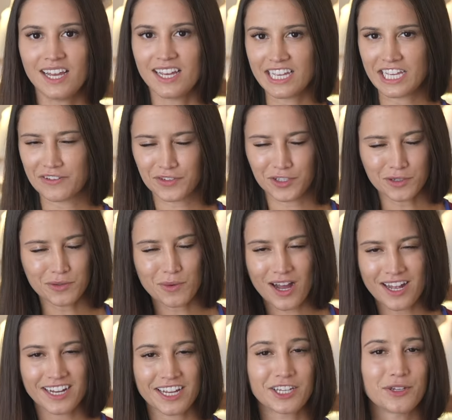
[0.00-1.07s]
If you
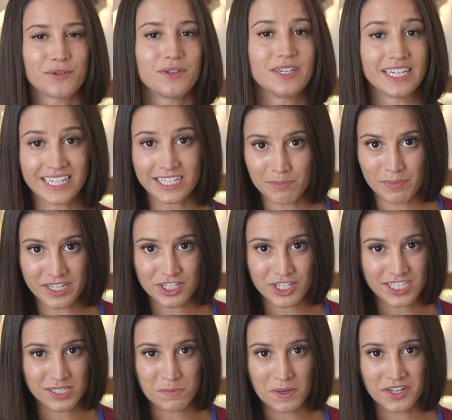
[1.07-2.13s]
want a unique beach
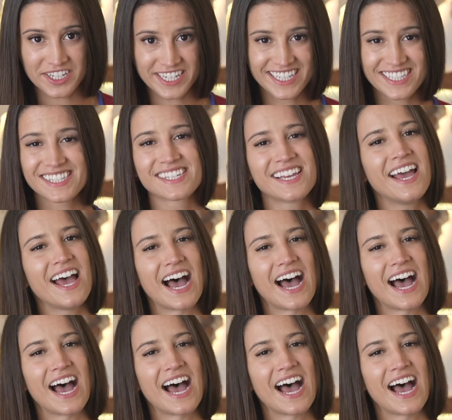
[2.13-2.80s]
experience,